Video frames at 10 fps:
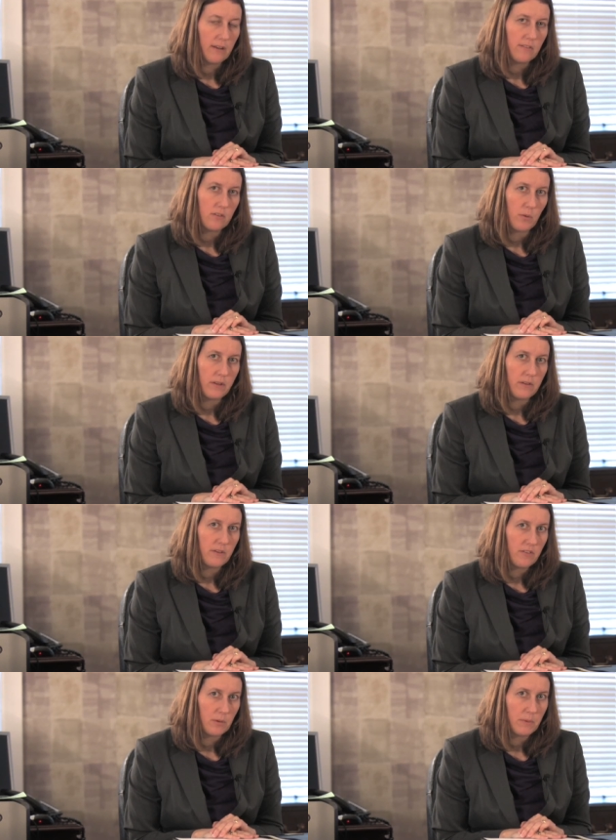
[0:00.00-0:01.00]
as to whether the
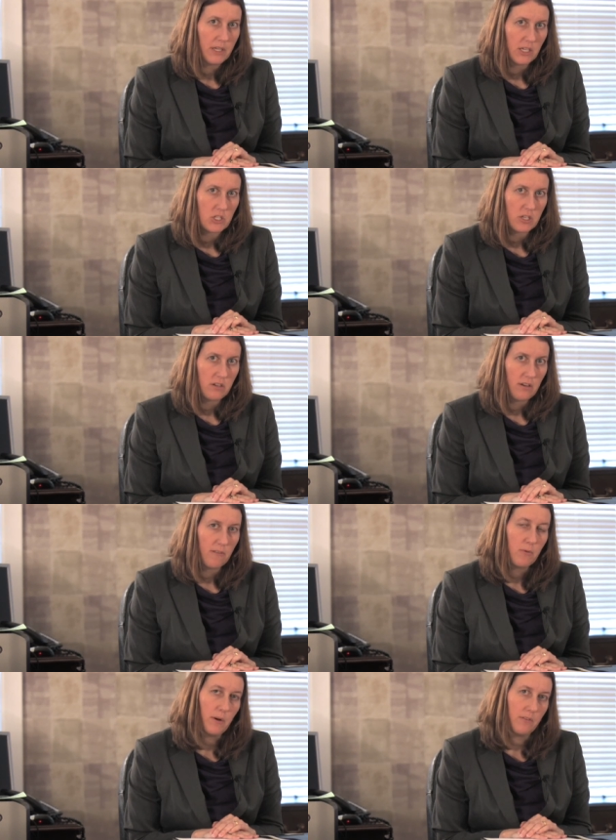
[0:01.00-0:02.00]
termination
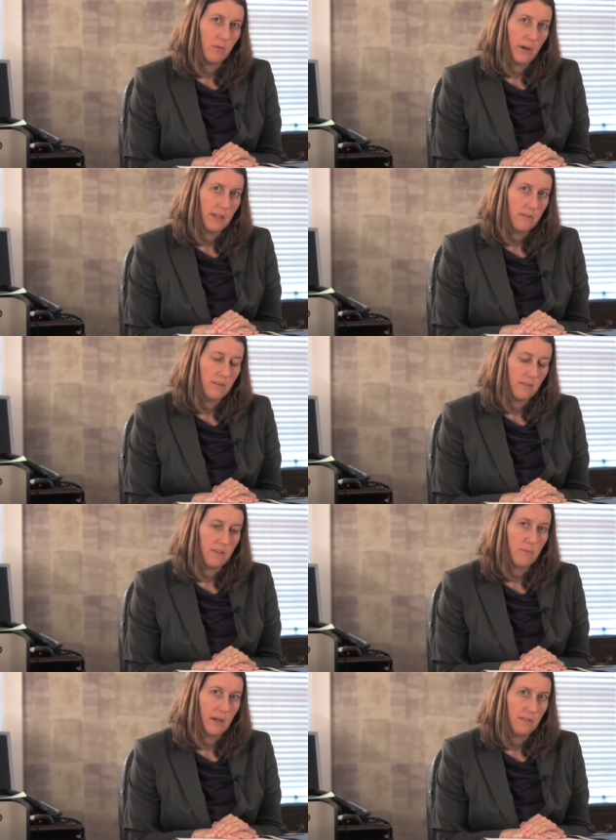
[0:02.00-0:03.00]
of parental rights is
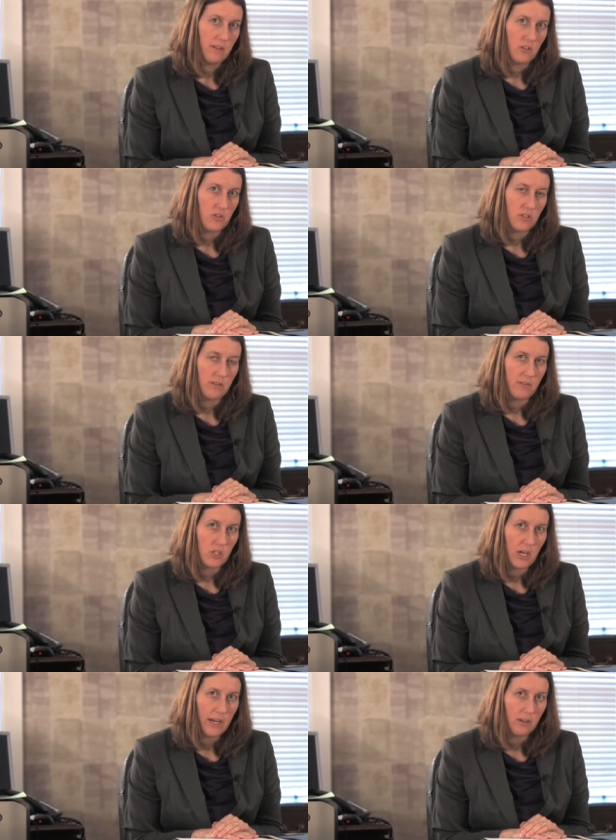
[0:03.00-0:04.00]
in the best interest of the
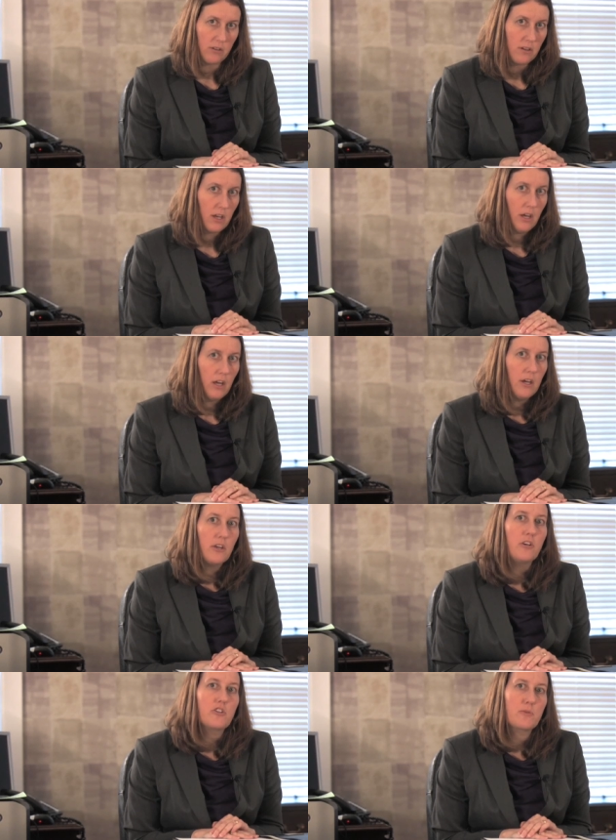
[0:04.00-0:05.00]
child.
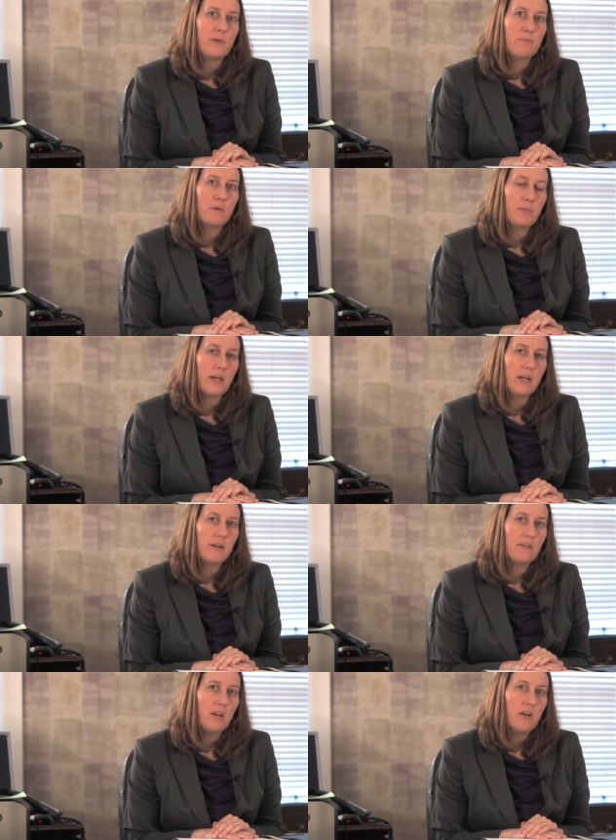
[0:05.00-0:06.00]
You should be
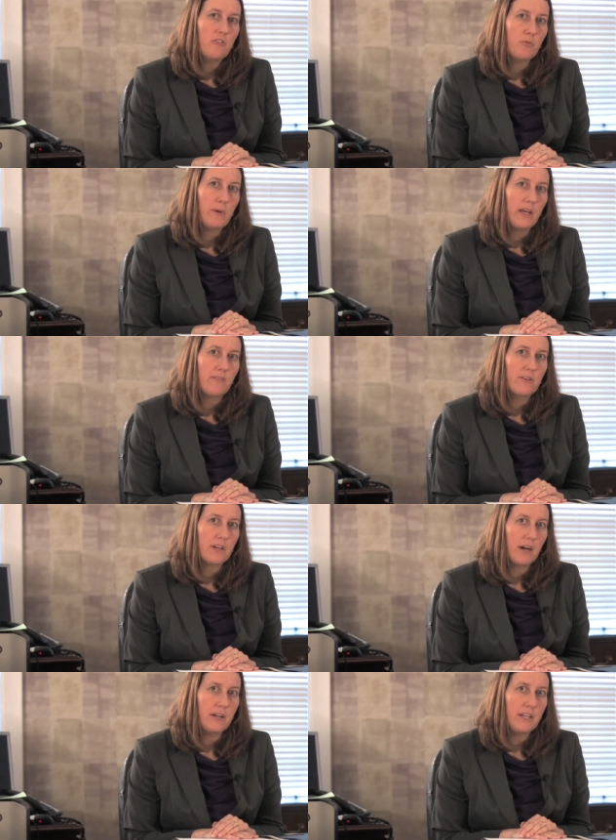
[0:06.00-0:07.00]
prepared to pay for the
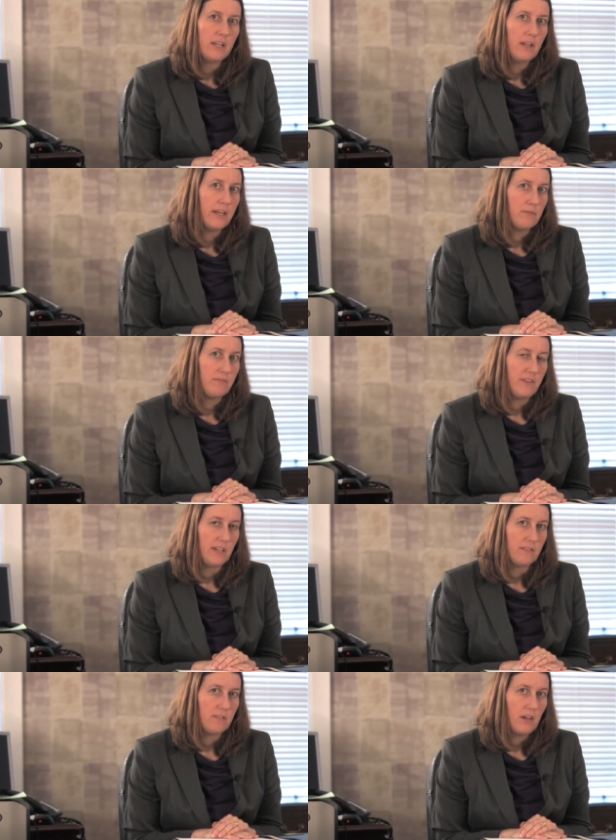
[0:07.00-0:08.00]
guardian ad litem
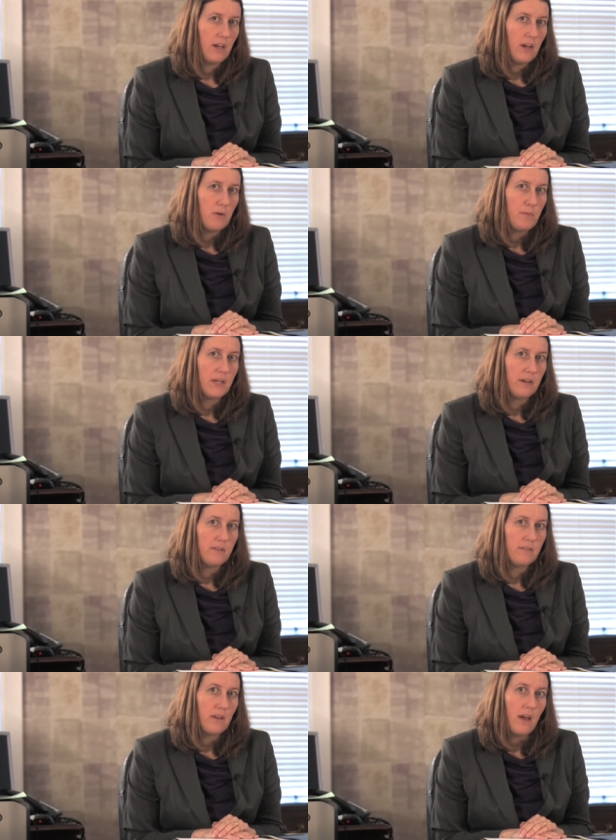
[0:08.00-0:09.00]
fees
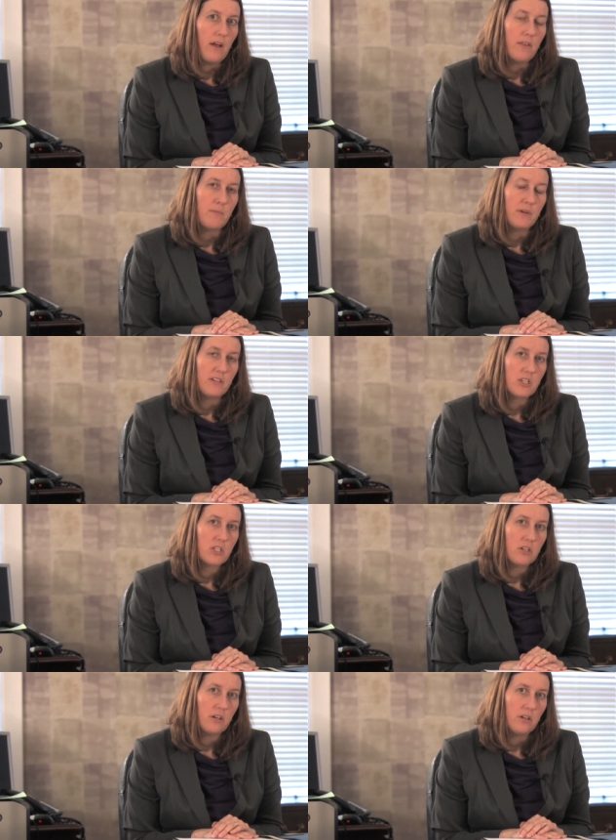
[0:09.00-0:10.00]
because the
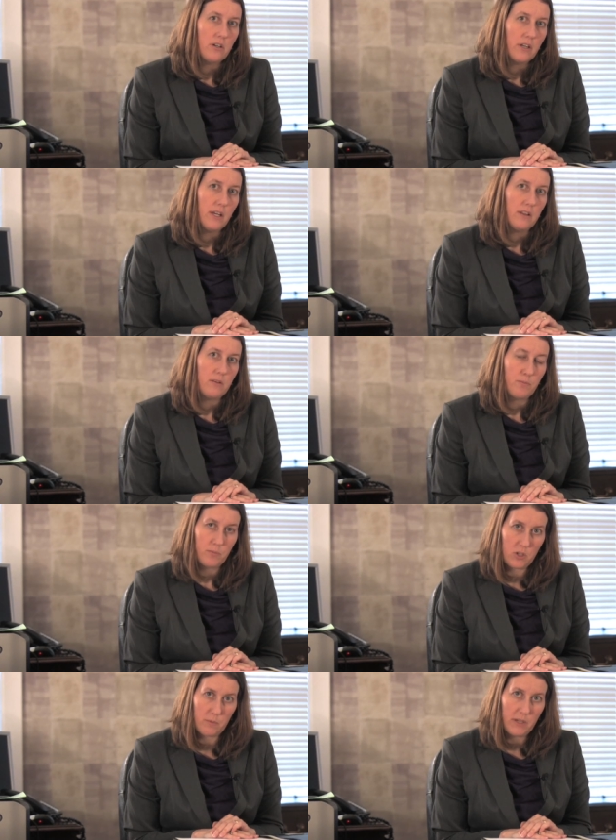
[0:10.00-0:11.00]
petitioner in the
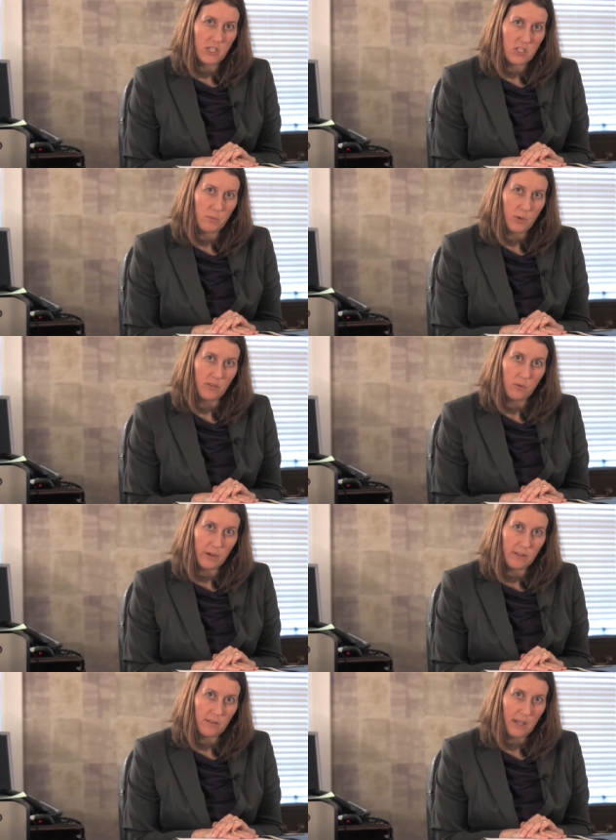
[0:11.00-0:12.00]
termination of parental
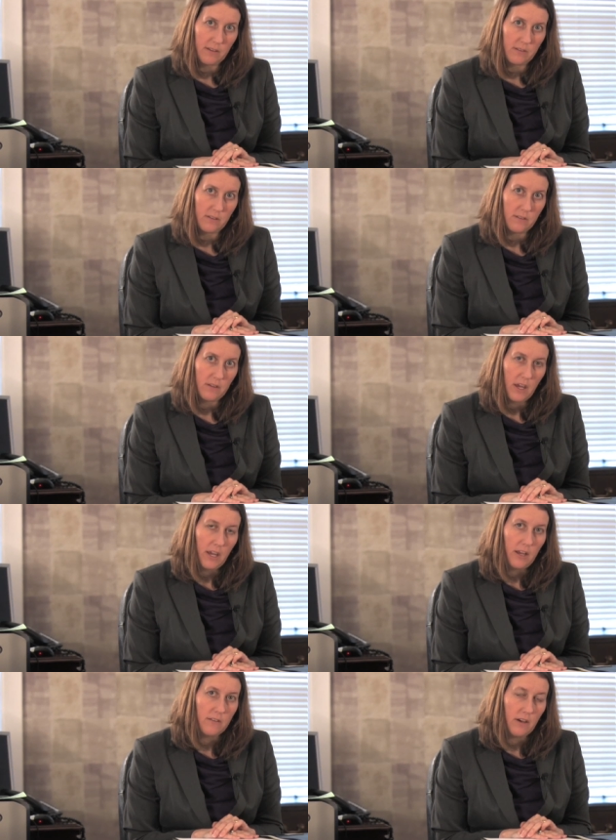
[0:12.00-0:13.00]
rights cases
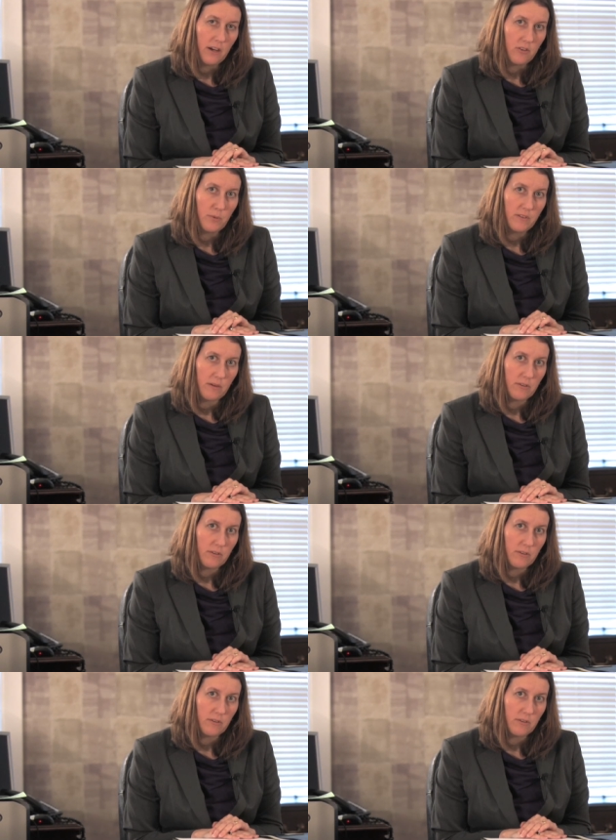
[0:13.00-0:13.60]
is 100%